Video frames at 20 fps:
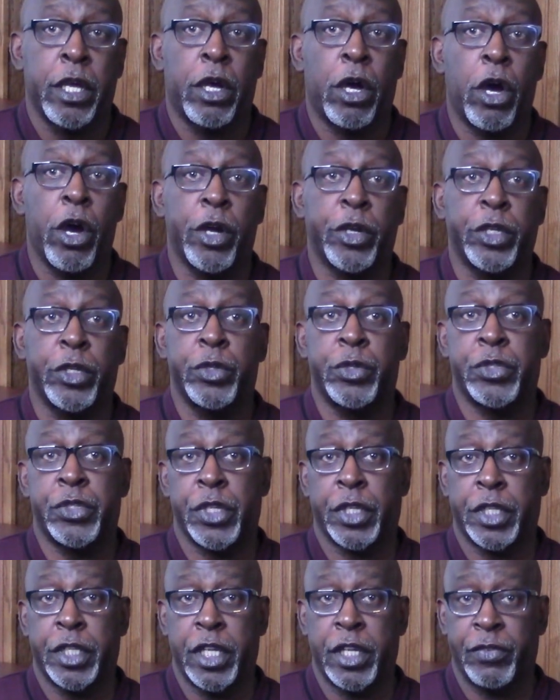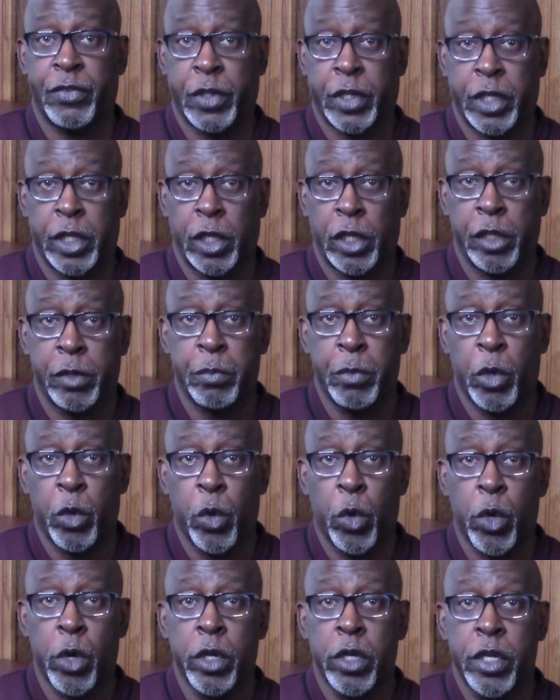argued significantly
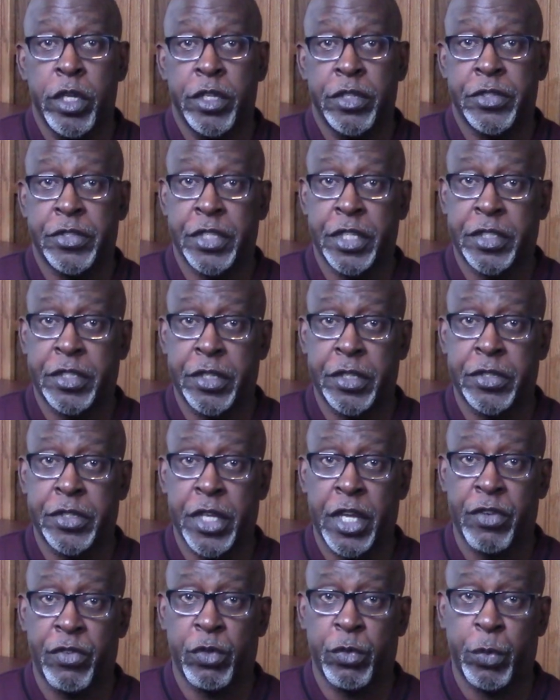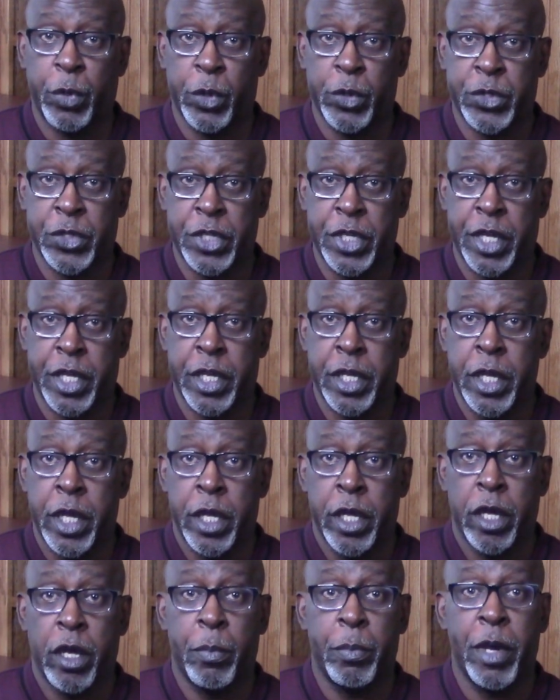more, 67%,
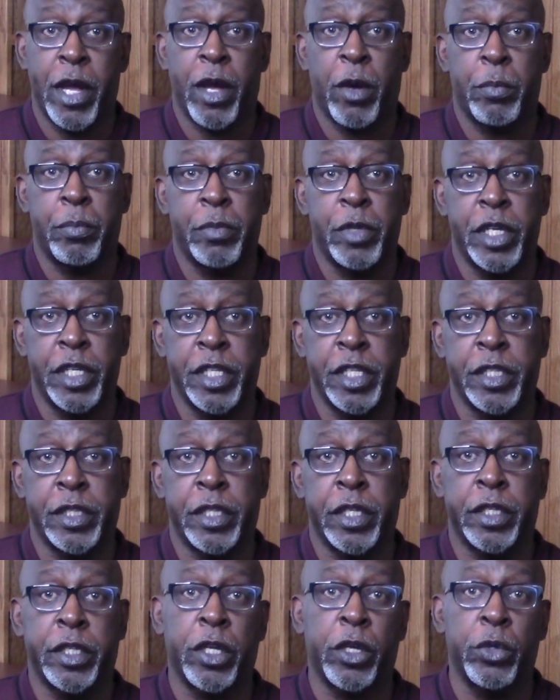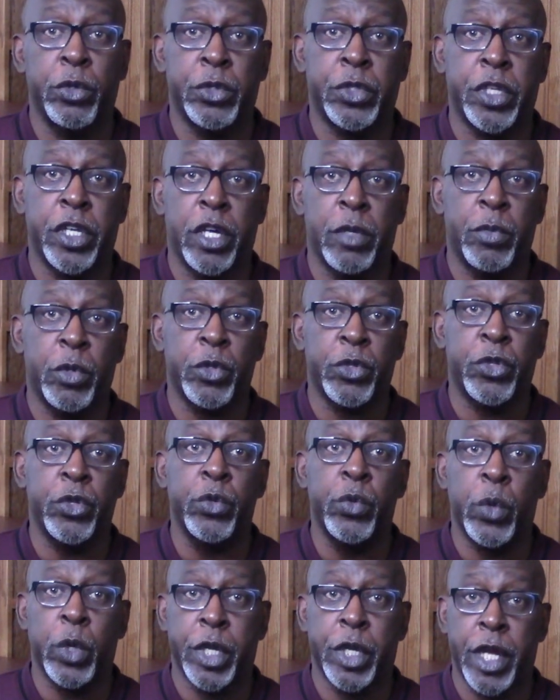about money than those couples
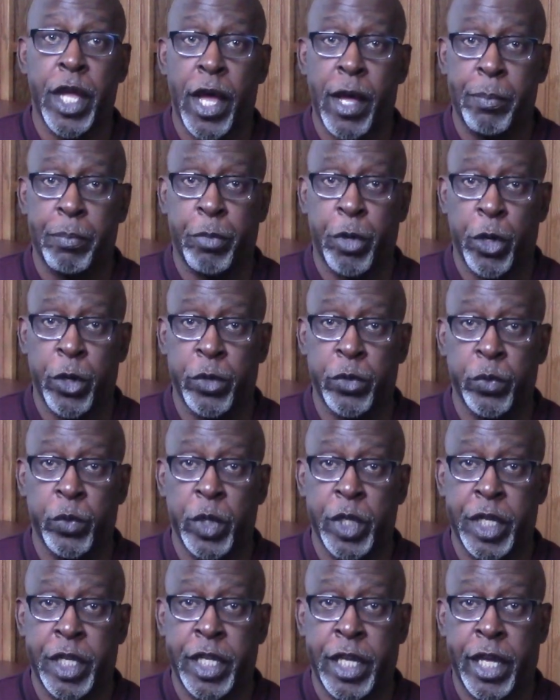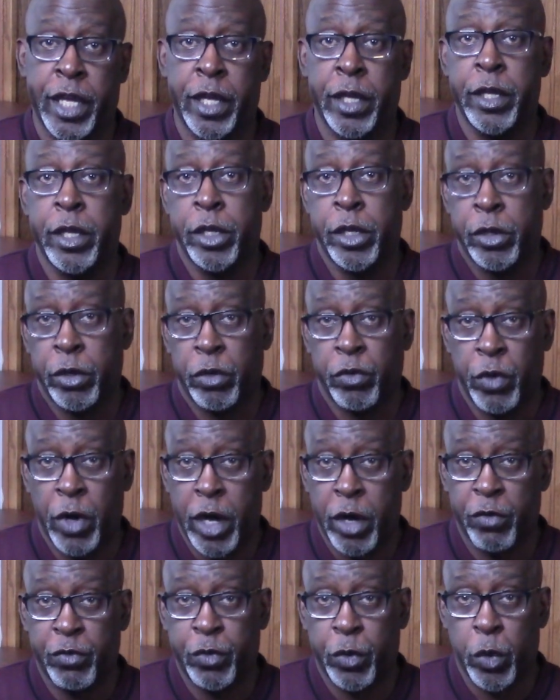who were not burdened with debt,
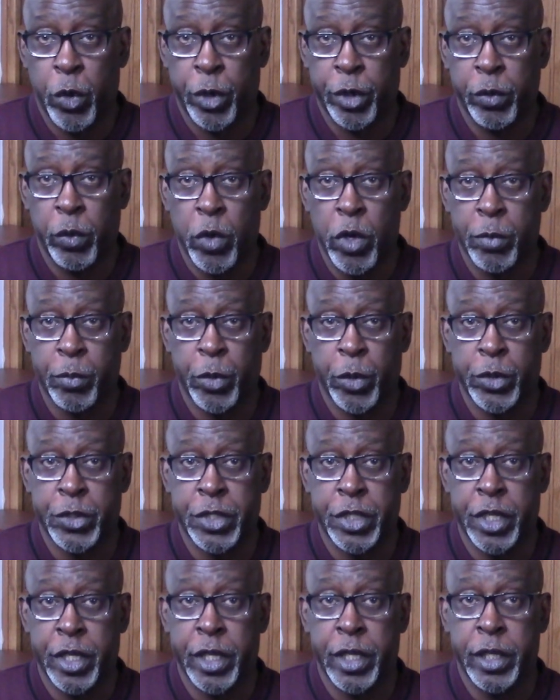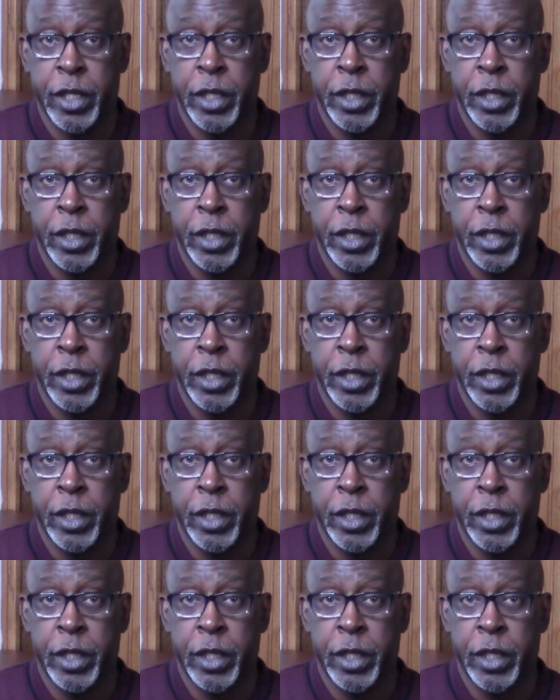around 41%.